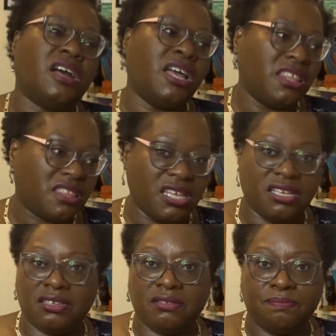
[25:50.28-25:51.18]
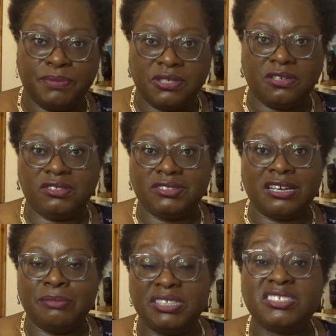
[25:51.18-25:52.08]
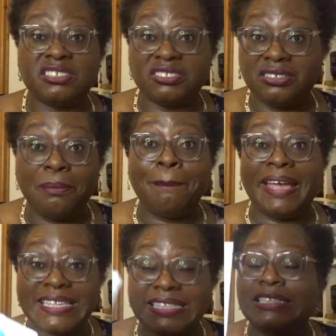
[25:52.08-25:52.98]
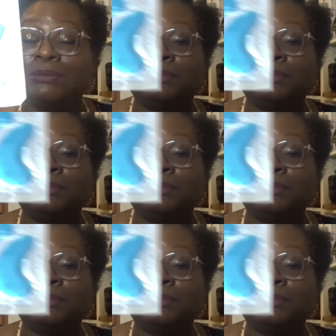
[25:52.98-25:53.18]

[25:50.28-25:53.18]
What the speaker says: I think because I'm in such a mess at the